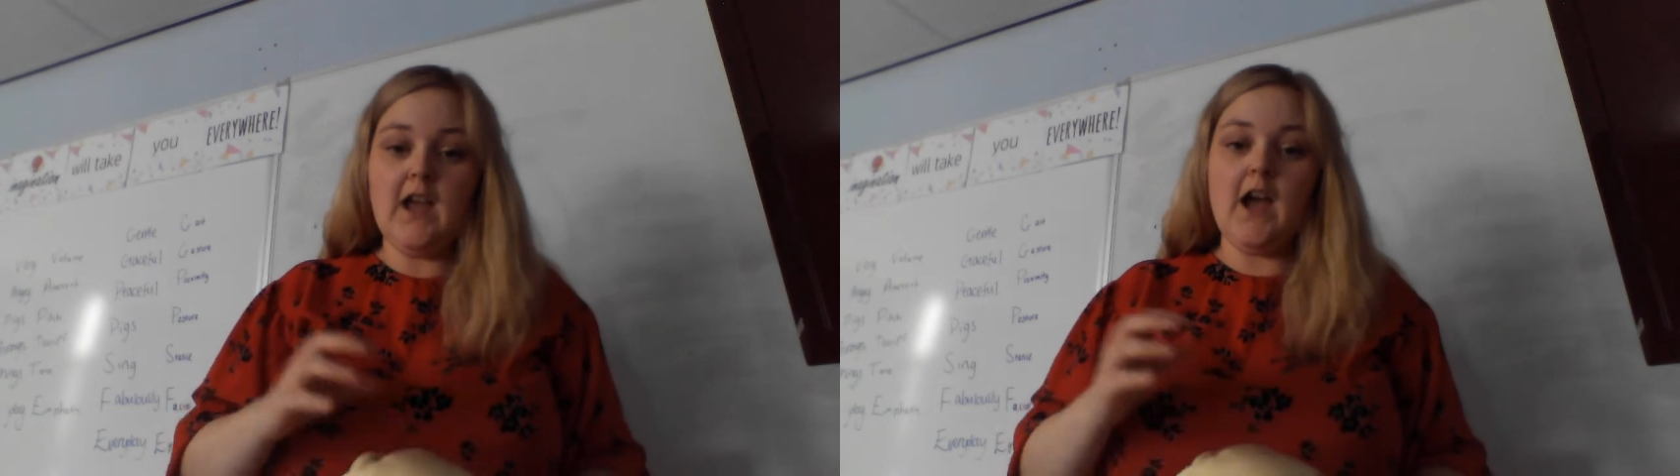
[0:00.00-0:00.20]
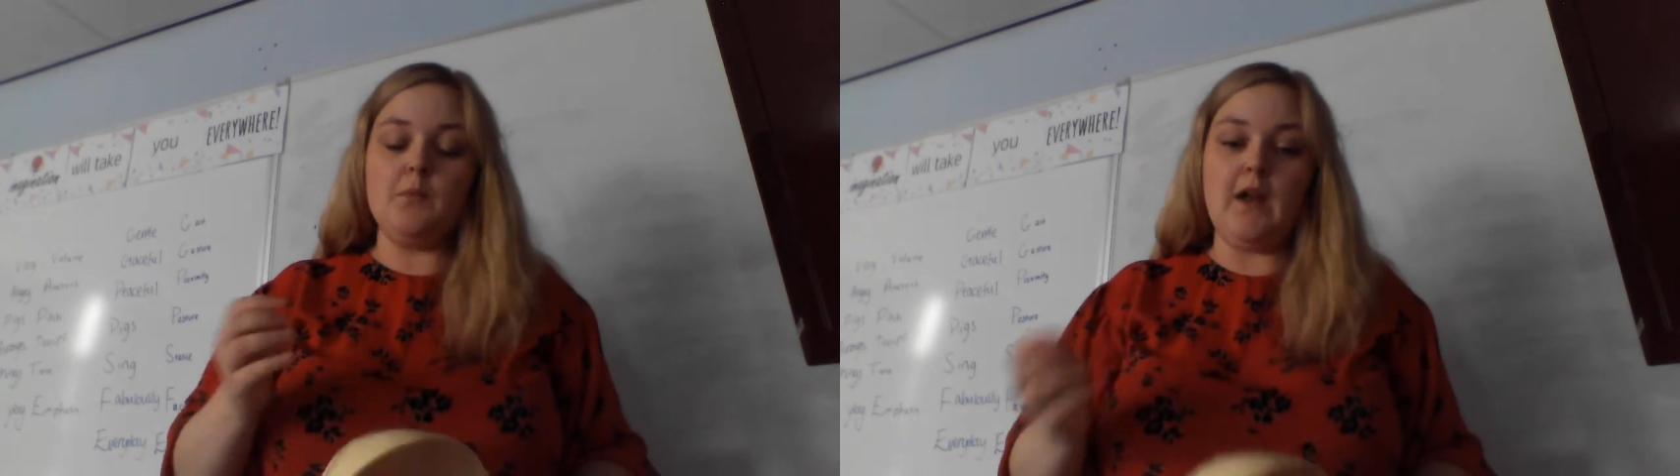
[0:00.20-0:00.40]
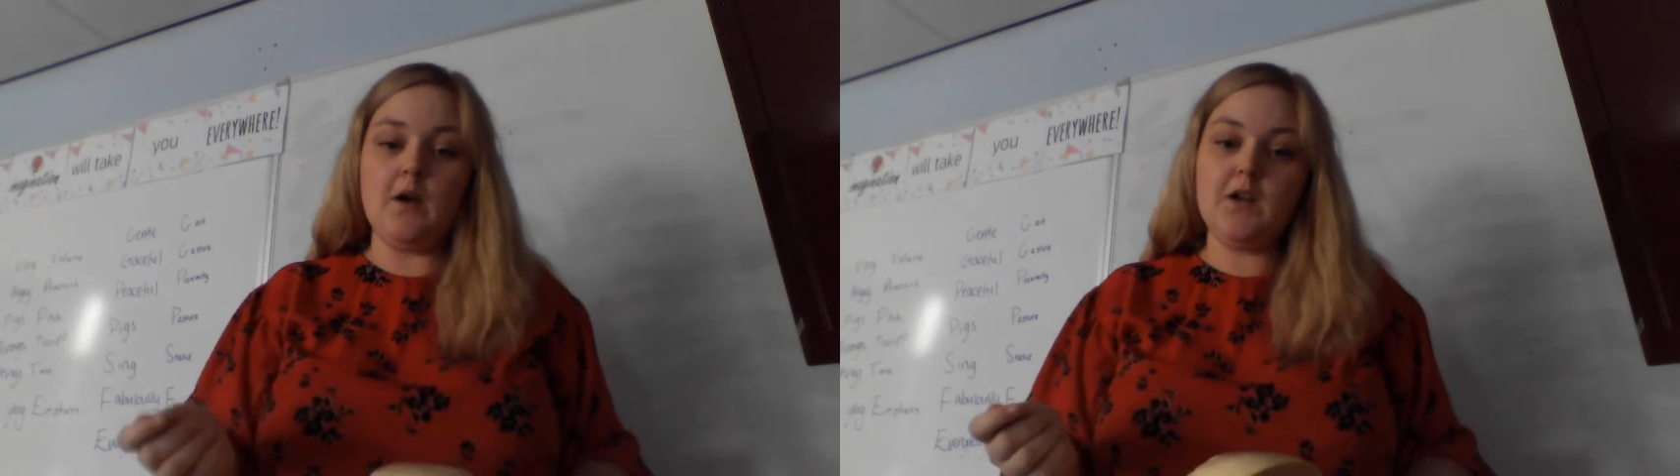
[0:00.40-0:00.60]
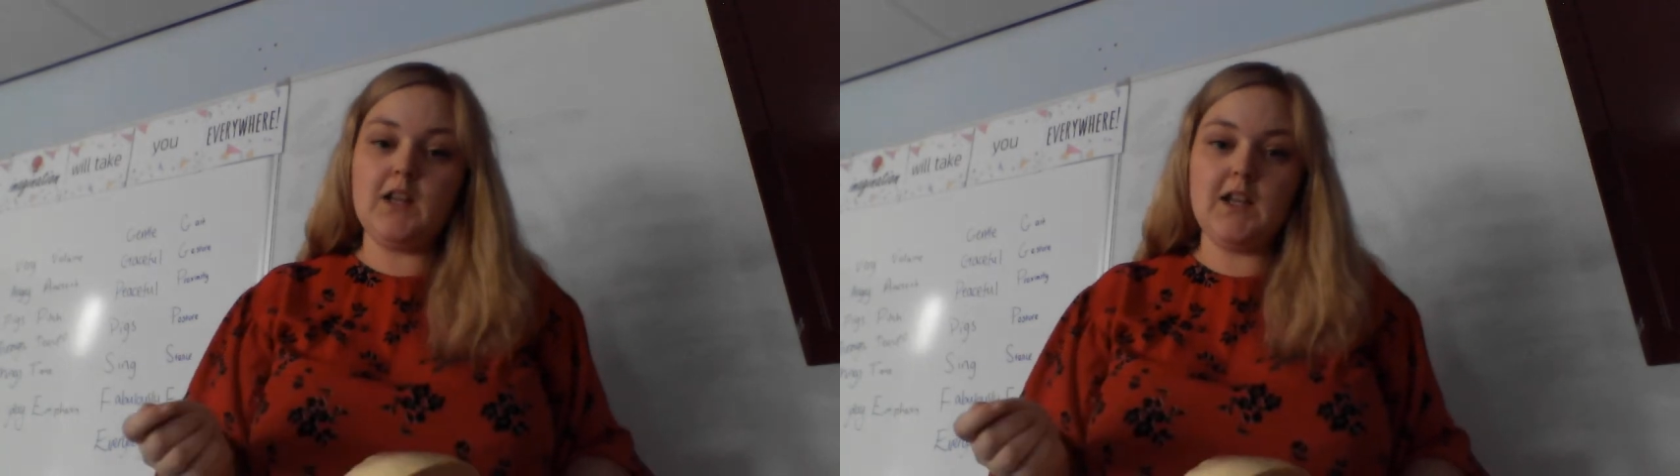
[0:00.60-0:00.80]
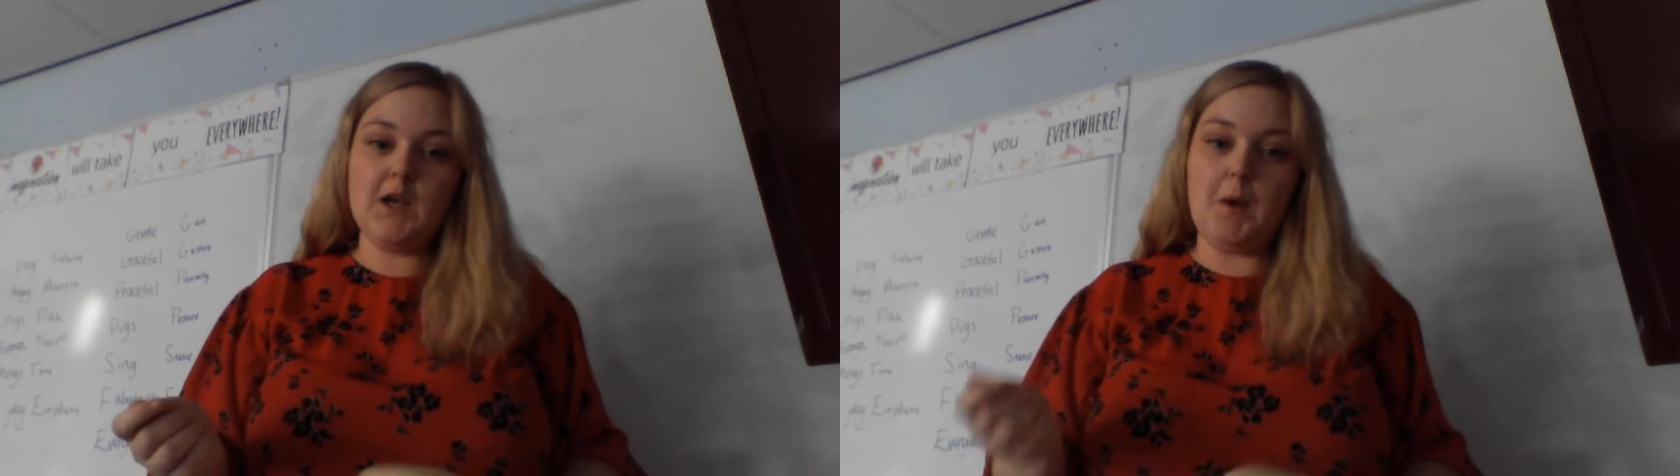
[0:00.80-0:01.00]
I'm now going to
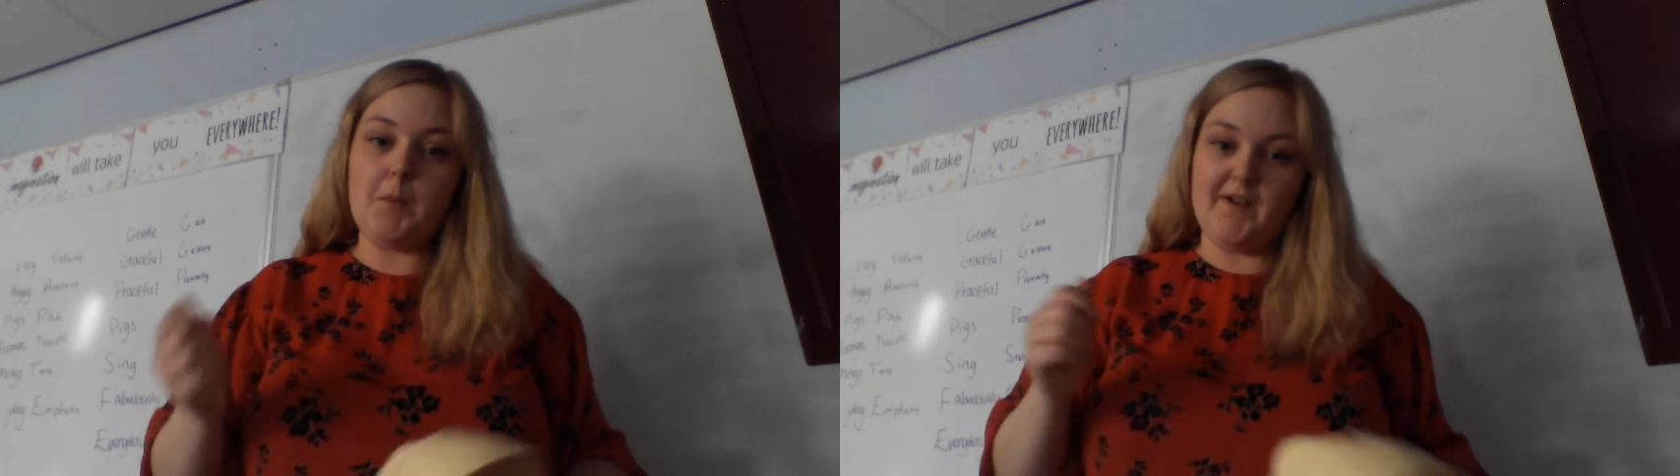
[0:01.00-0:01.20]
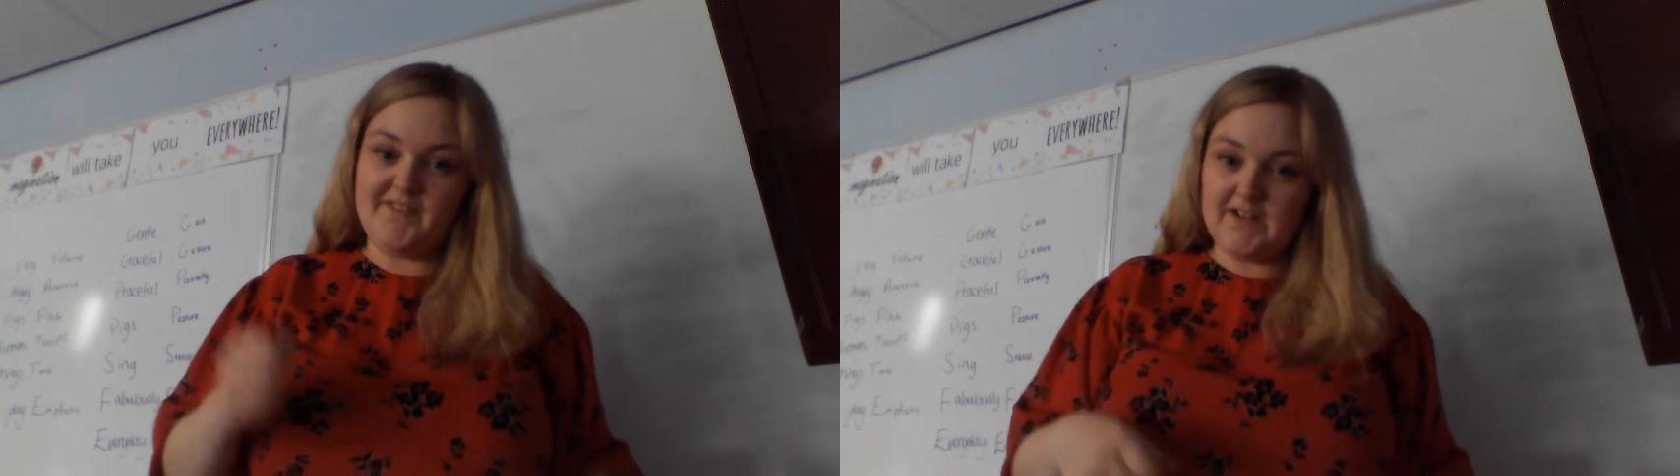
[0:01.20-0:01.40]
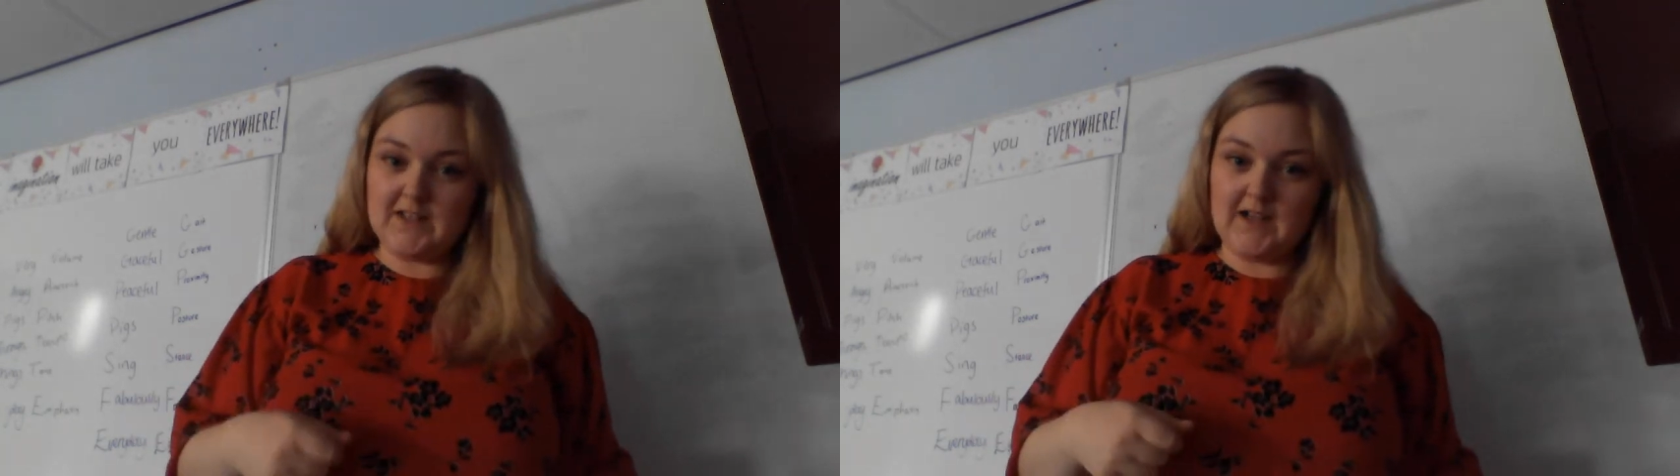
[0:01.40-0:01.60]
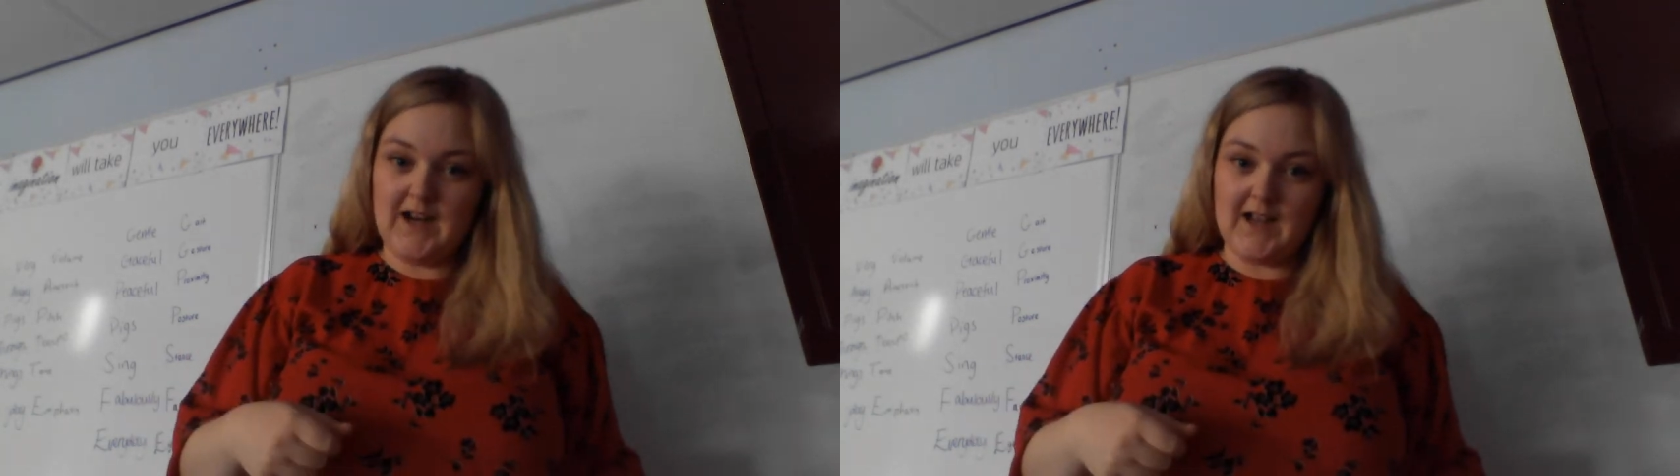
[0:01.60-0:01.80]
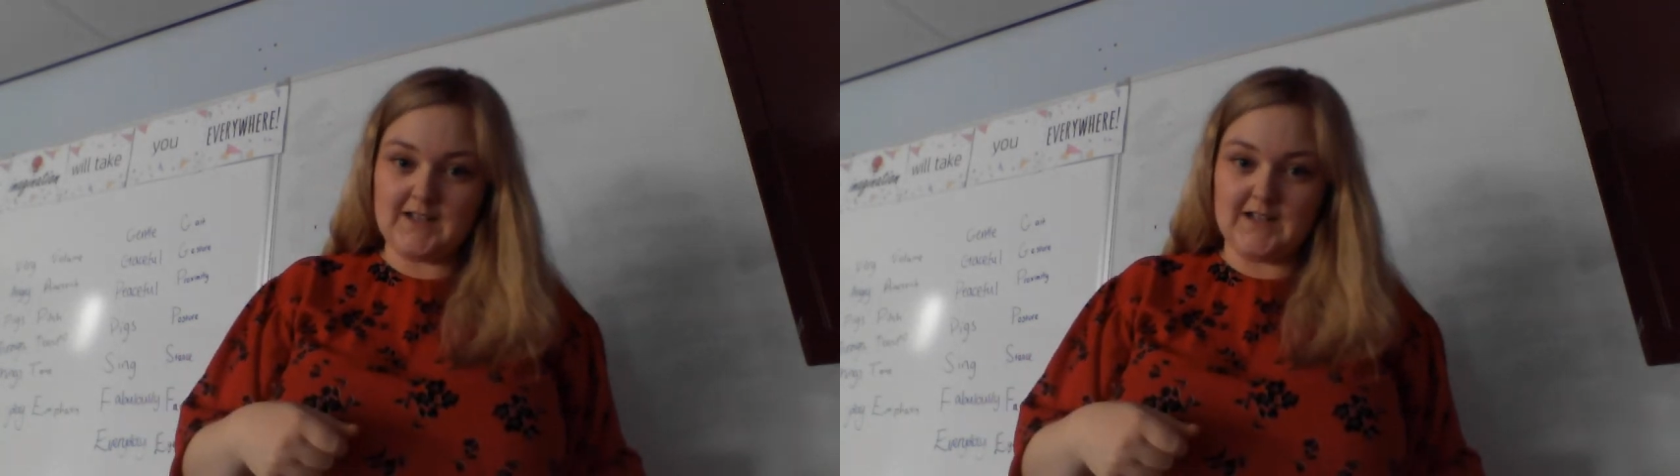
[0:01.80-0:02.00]
think about my physical
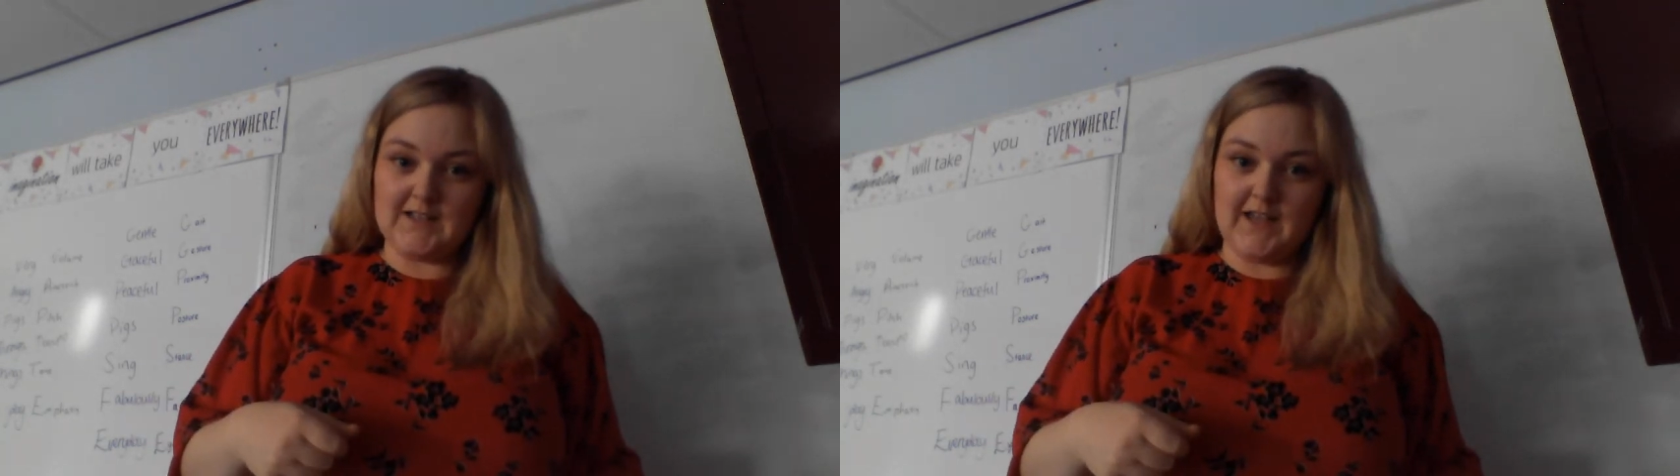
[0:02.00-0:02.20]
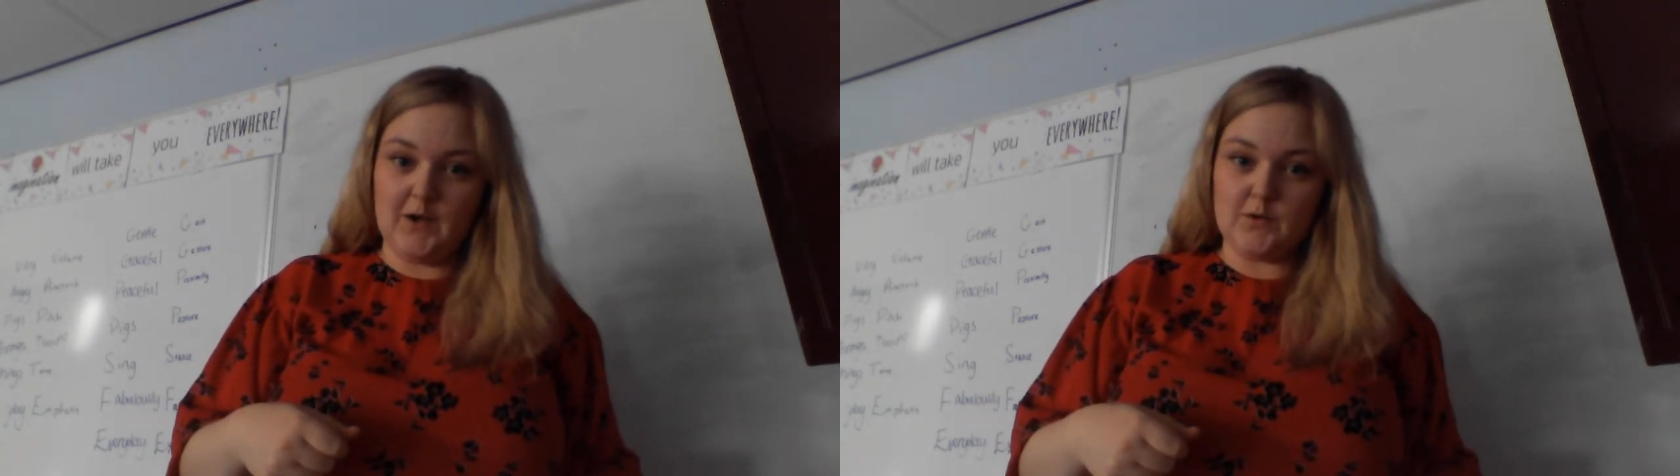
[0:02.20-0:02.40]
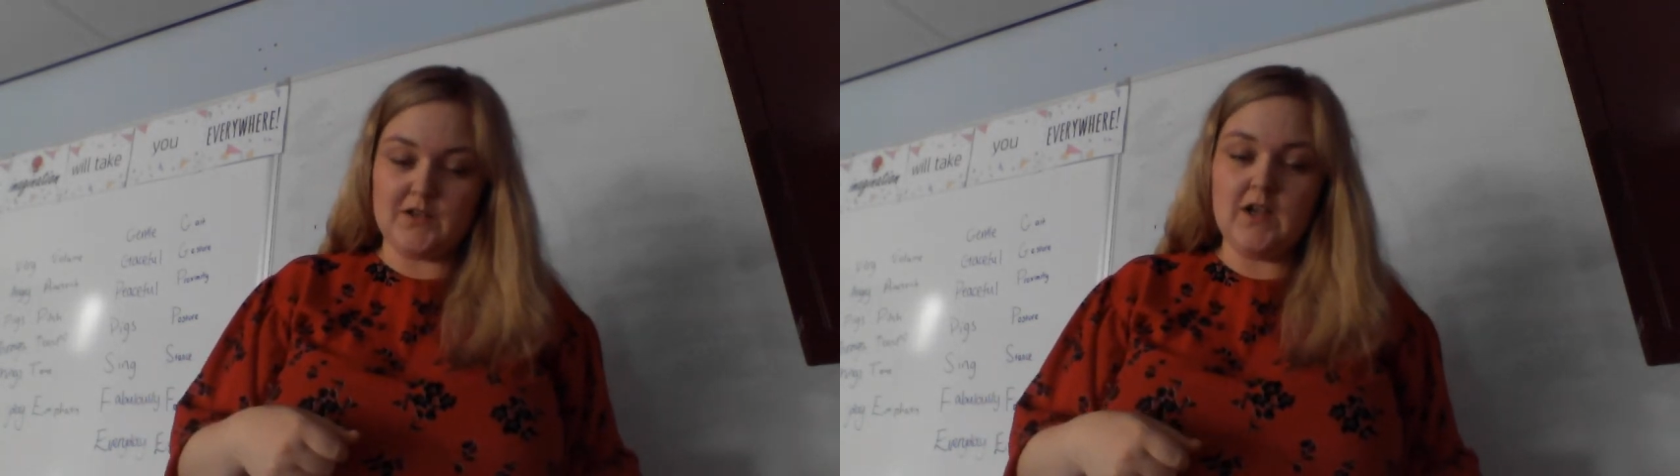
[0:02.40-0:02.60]
acting skills.